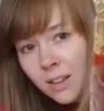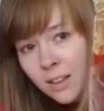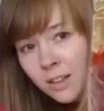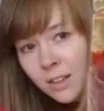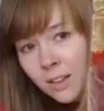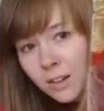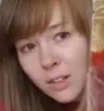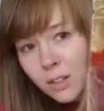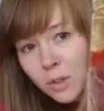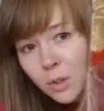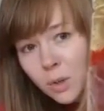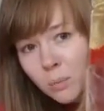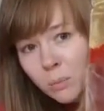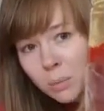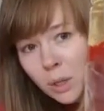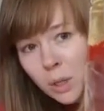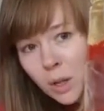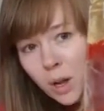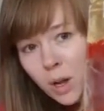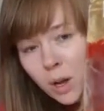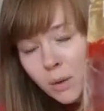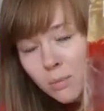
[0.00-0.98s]
There's no
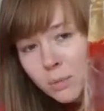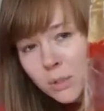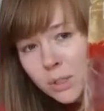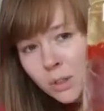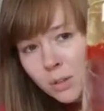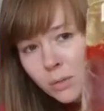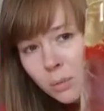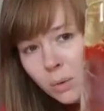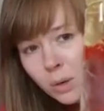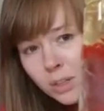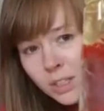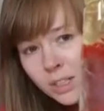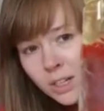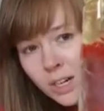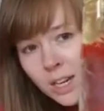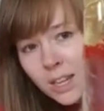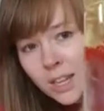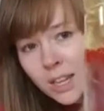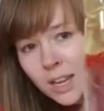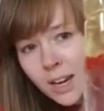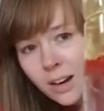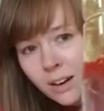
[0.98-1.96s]
blobs of water
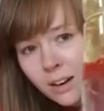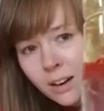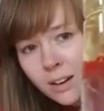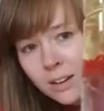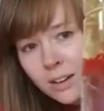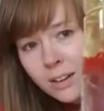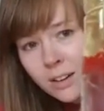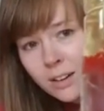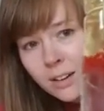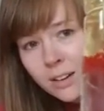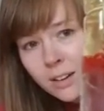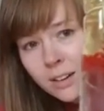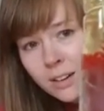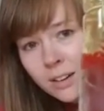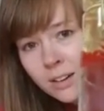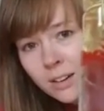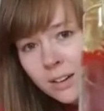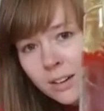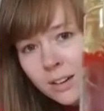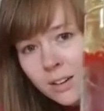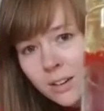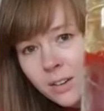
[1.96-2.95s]
in there.
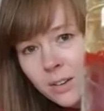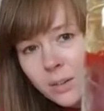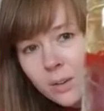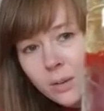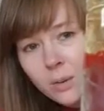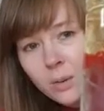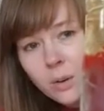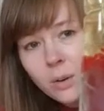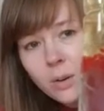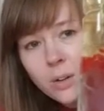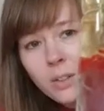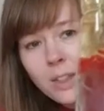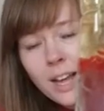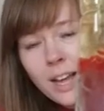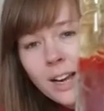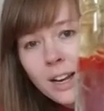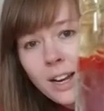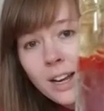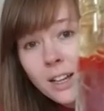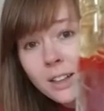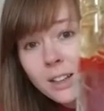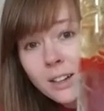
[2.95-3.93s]
No, that
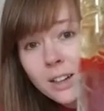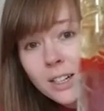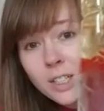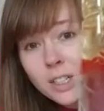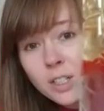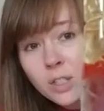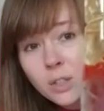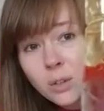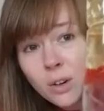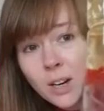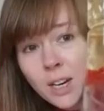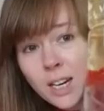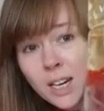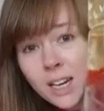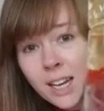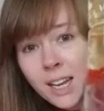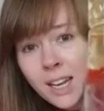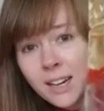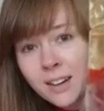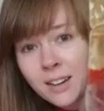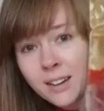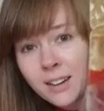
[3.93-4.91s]
colour is joining
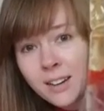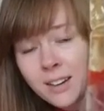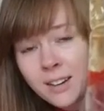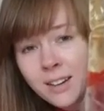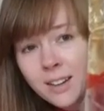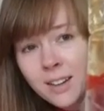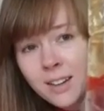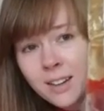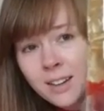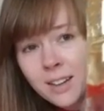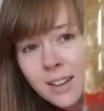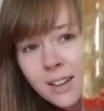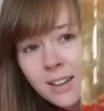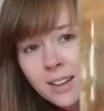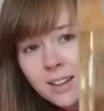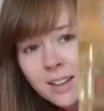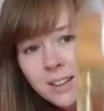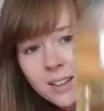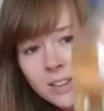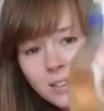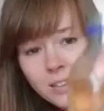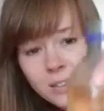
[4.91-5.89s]
in.
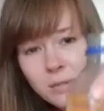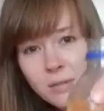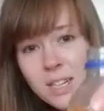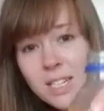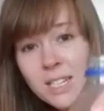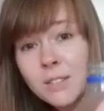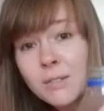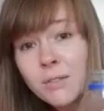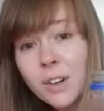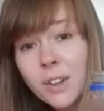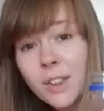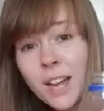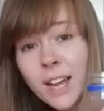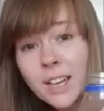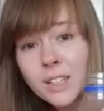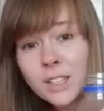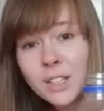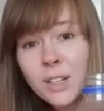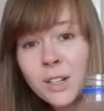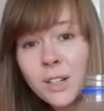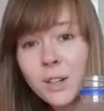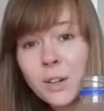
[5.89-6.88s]
And there's a reason for that
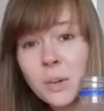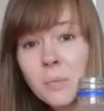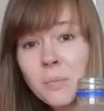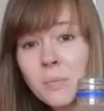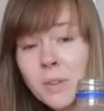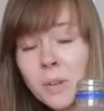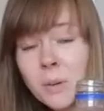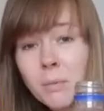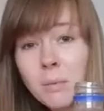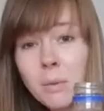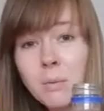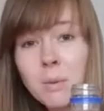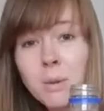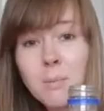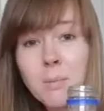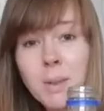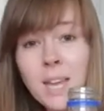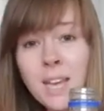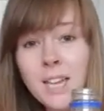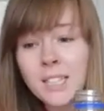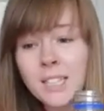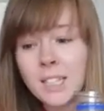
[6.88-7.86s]
too. When we
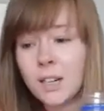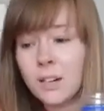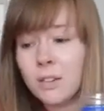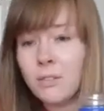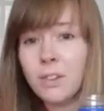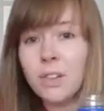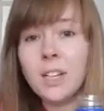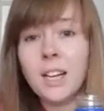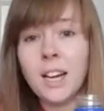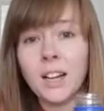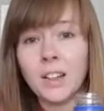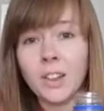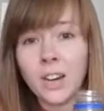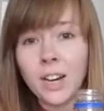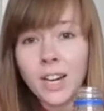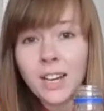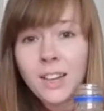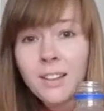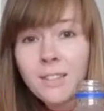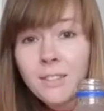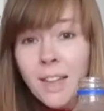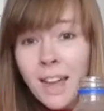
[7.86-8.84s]
made our food
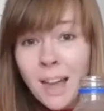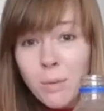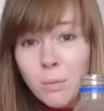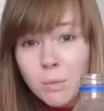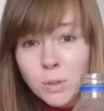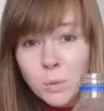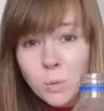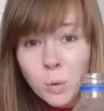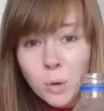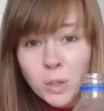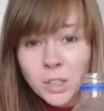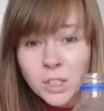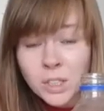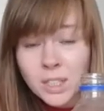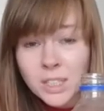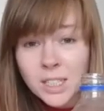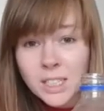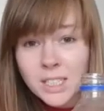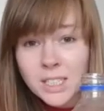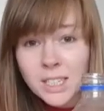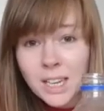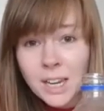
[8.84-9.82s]
colouring, that was water
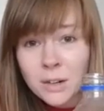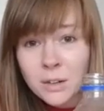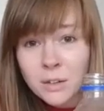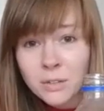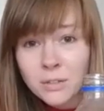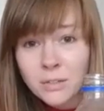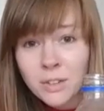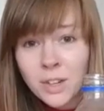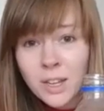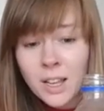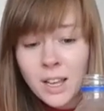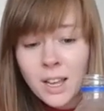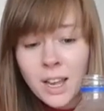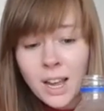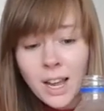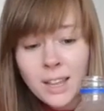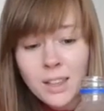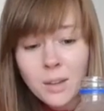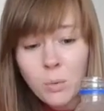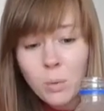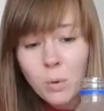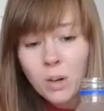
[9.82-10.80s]
itself.
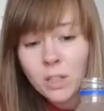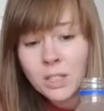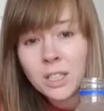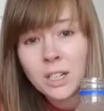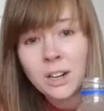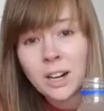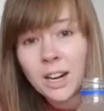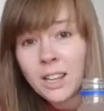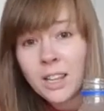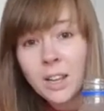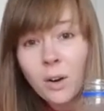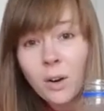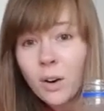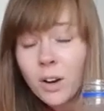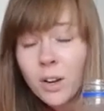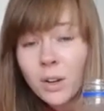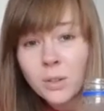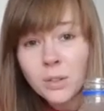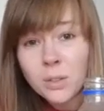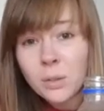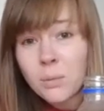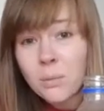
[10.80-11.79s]
And the water and the
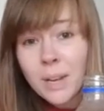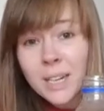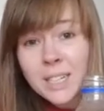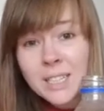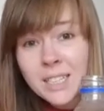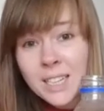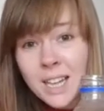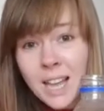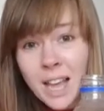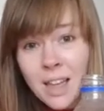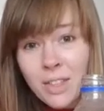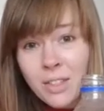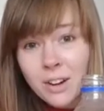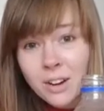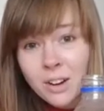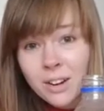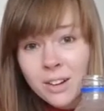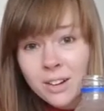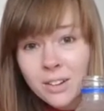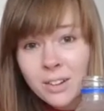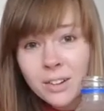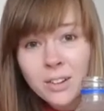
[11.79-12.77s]
oil don't mix
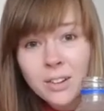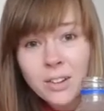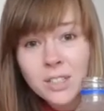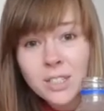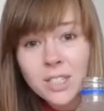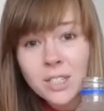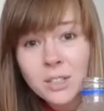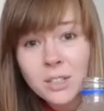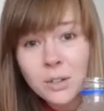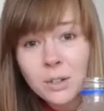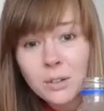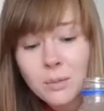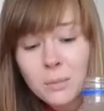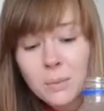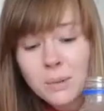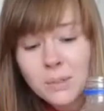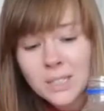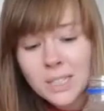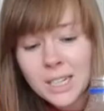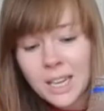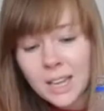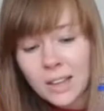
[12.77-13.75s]
together. They're not dissolvable
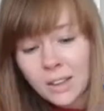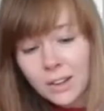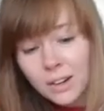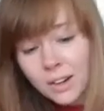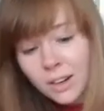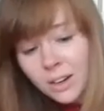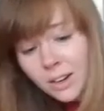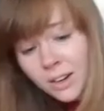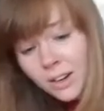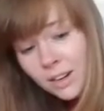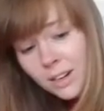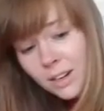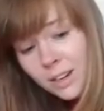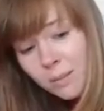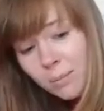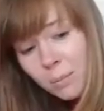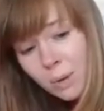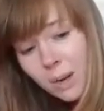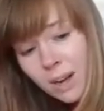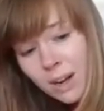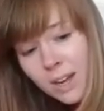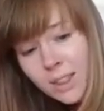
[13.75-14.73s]
together.
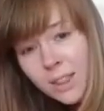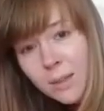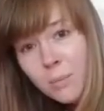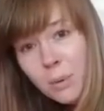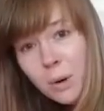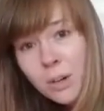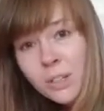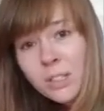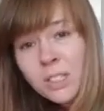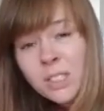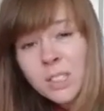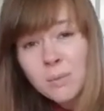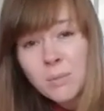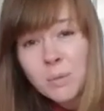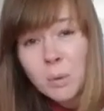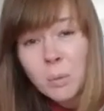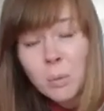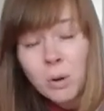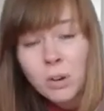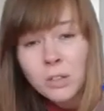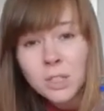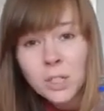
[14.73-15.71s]
But at the bottom, the
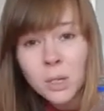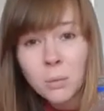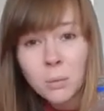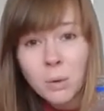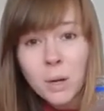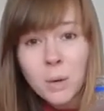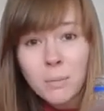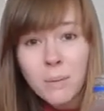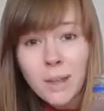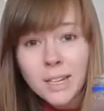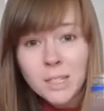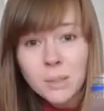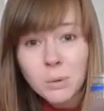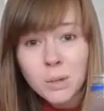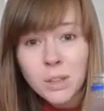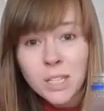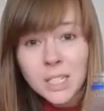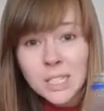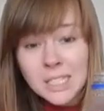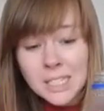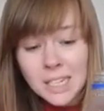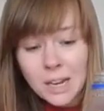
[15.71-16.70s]
water will mix with
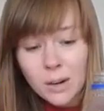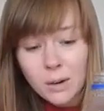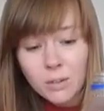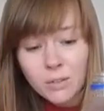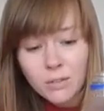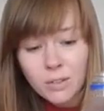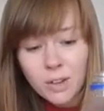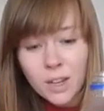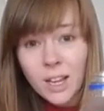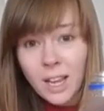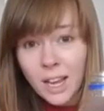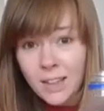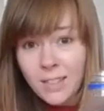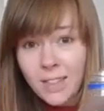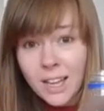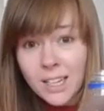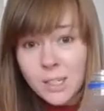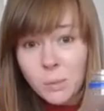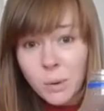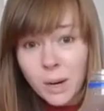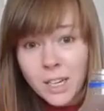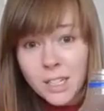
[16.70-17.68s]
itself. And
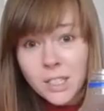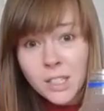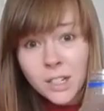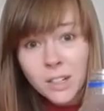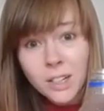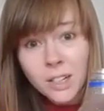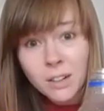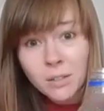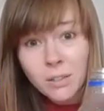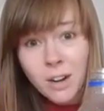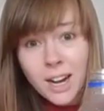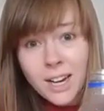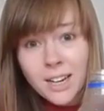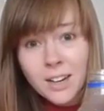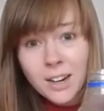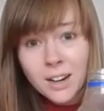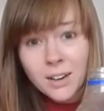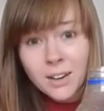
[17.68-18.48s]
that's why it's turning red now.